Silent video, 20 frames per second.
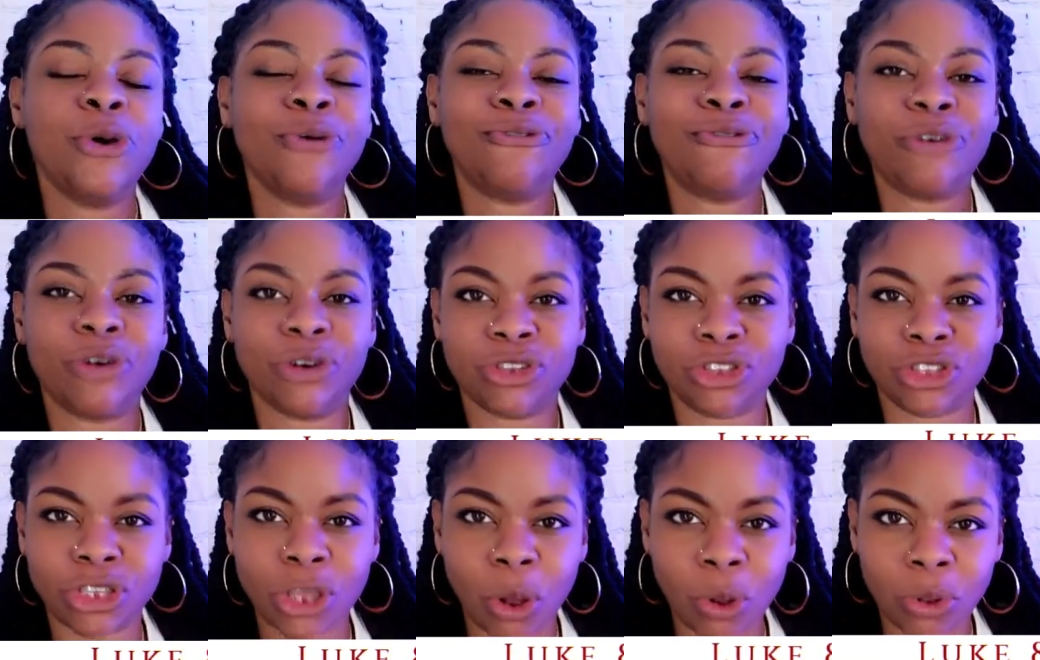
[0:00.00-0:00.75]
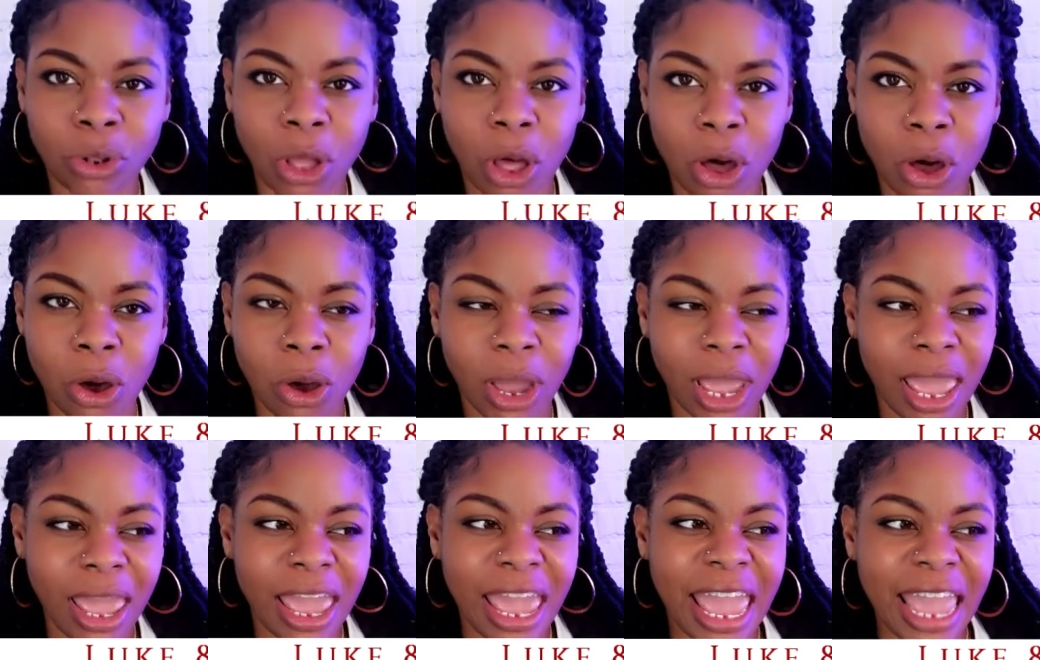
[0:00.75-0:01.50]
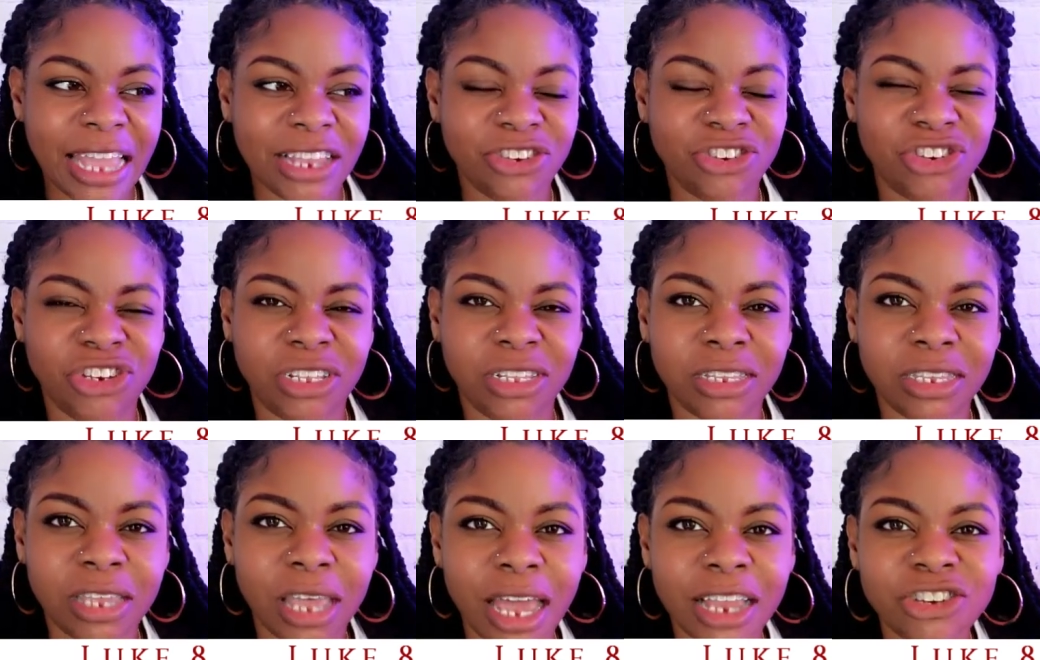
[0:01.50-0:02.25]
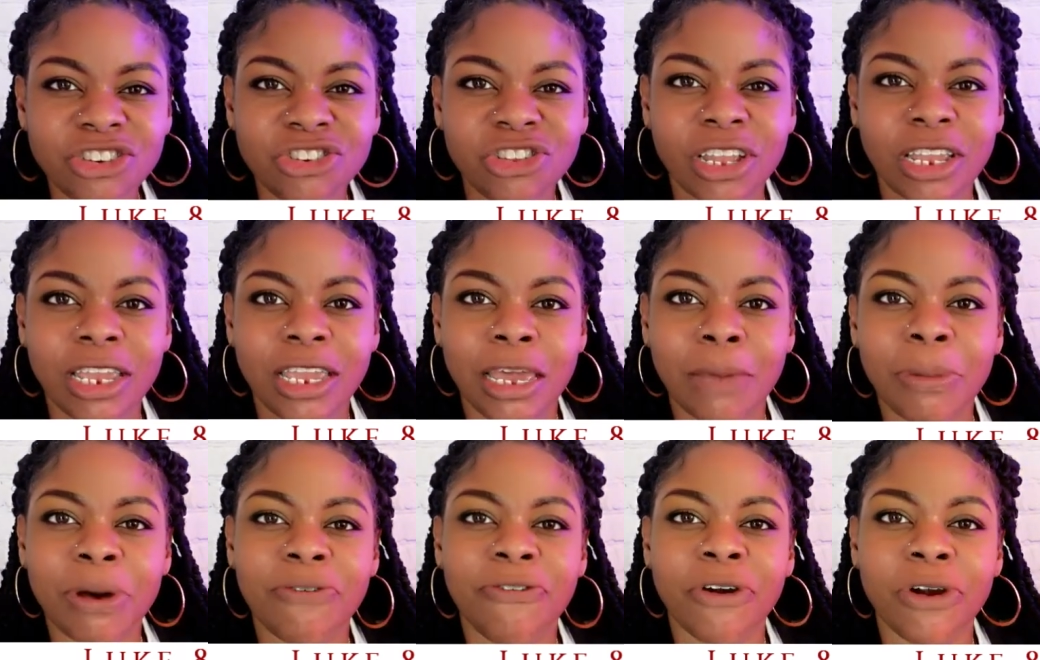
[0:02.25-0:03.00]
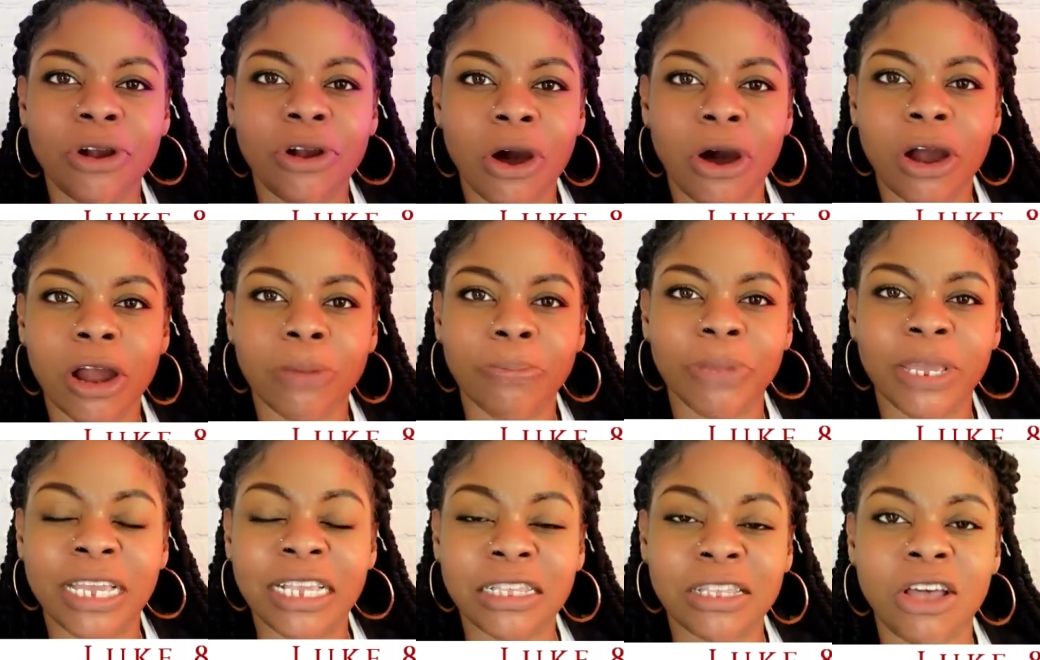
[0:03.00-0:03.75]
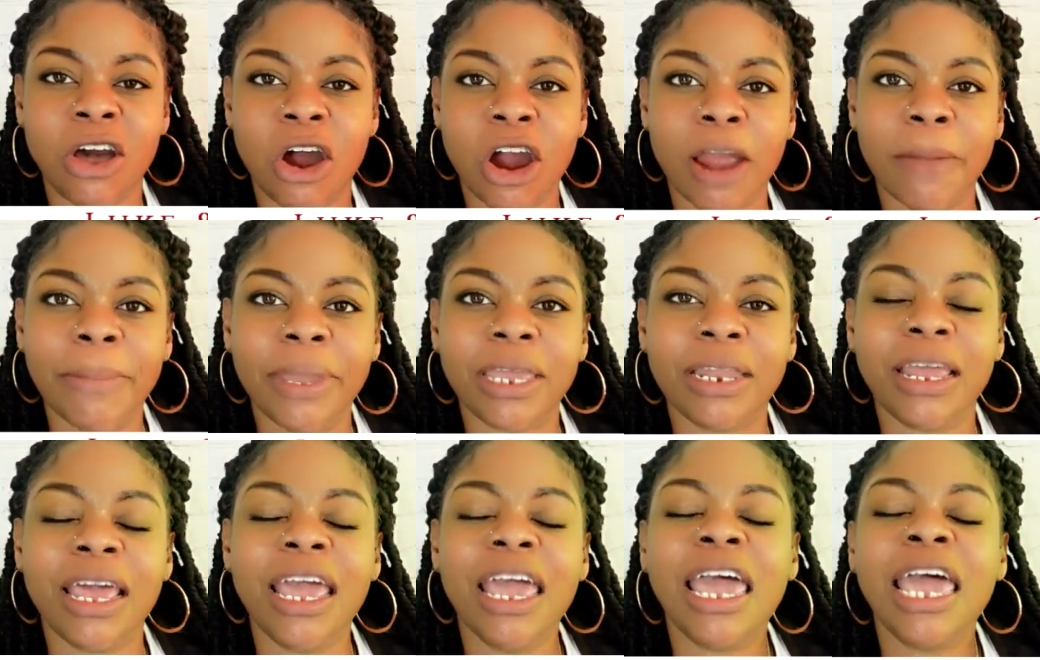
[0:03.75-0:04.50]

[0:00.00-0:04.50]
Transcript: for so long and she touched the hem of her gar his garment